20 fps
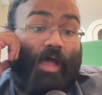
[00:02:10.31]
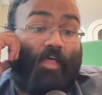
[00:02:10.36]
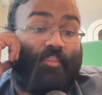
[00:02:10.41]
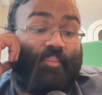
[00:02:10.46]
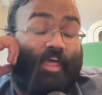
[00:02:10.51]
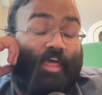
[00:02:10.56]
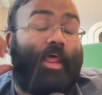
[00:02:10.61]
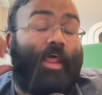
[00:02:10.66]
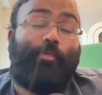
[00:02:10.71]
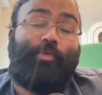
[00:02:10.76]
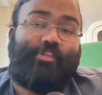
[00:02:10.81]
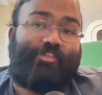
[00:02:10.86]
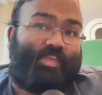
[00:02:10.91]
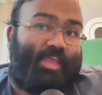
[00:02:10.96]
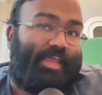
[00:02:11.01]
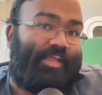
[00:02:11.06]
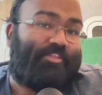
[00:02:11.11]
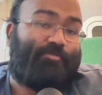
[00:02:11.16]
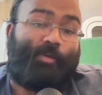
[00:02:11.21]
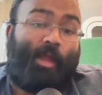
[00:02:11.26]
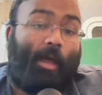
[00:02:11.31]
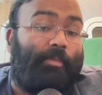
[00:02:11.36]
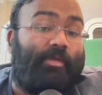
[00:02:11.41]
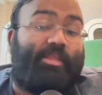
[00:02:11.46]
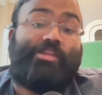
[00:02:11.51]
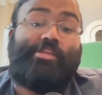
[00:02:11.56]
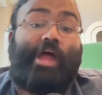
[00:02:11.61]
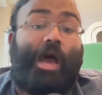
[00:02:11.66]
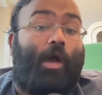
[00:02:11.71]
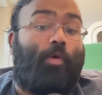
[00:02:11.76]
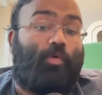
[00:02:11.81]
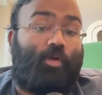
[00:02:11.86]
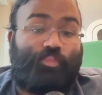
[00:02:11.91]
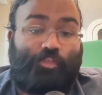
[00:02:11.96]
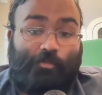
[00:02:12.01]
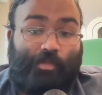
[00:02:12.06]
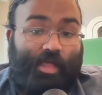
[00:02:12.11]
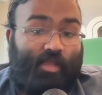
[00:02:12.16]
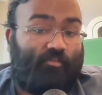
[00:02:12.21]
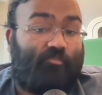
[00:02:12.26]
then I would say it's probably not
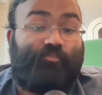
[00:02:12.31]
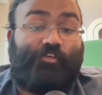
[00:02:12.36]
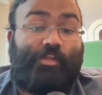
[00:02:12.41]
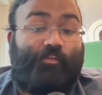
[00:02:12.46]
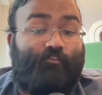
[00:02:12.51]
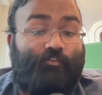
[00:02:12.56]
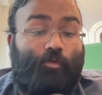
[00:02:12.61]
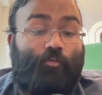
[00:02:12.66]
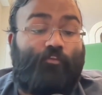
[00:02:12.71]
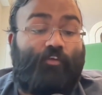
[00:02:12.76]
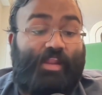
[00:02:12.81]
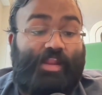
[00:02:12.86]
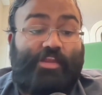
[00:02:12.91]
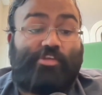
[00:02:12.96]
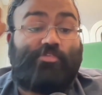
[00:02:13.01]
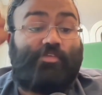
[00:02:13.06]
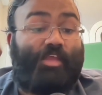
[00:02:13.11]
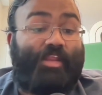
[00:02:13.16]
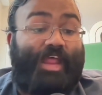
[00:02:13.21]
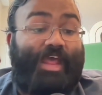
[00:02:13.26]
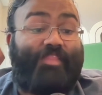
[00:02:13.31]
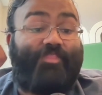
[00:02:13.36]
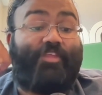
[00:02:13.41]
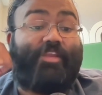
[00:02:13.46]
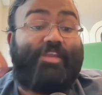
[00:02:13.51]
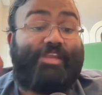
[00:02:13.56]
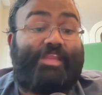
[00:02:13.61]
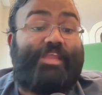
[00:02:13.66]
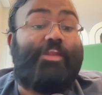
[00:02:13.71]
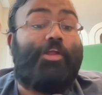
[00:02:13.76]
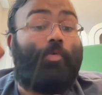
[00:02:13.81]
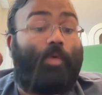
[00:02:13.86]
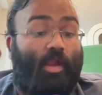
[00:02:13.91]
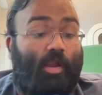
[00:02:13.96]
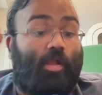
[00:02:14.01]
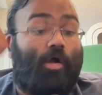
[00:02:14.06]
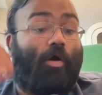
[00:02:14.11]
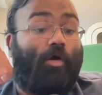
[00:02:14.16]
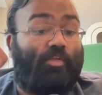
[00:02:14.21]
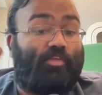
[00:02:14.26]
worth applying for financial aid at the
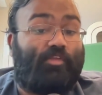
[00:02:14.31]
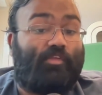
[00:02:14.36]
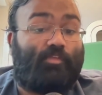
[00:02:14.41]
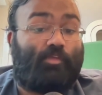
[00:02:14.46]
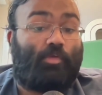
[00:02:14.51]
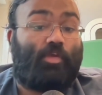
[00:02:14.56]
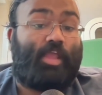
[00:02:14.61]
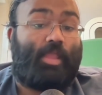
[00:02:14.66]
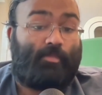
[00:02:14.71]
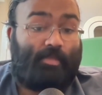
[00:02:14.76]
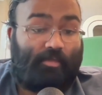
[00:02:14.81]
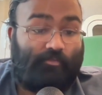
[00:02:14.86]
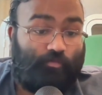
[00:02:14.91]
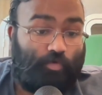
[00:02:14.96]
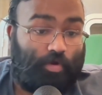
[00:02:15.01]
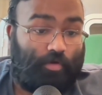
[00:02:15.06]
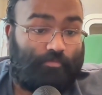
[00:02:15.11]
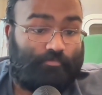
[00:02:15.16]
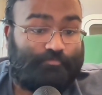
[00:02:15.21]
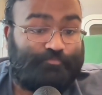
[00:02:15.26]
need-aware colleges you're aiming for.